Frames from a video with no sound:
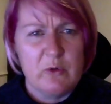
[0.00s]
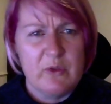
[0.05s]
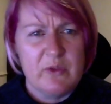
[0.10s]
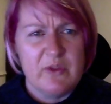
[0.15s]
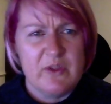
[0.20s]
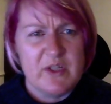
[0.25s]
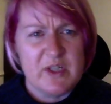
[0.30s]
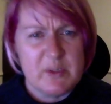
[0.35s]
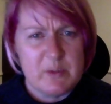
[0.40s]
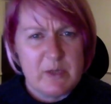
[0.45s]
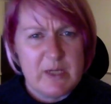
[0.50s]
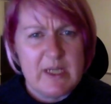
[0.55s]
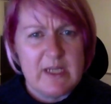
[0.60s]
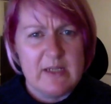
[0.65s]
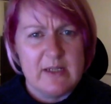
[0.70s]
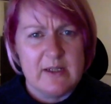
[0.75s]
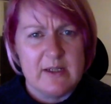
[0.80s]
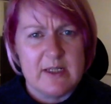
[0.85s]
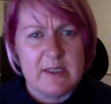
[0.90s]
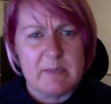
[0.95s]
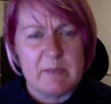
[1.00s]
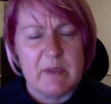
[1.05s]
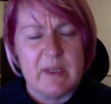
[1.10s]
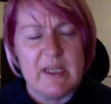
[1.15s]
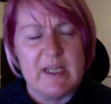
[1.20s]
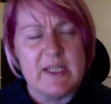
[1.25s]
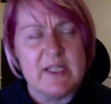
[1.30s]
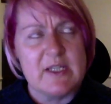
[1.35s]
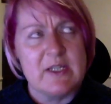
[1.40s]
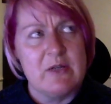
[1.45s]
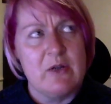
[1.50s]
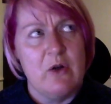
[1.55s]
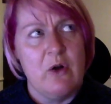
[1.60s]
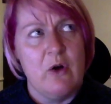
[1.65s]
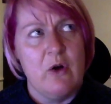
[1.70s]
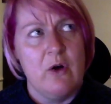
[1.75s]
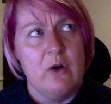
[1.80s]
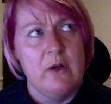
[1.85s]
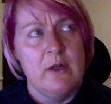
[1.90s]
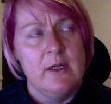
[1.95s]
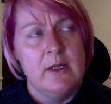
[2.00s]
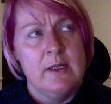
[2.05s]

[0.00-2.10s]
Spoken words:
with the sweetness, but it's not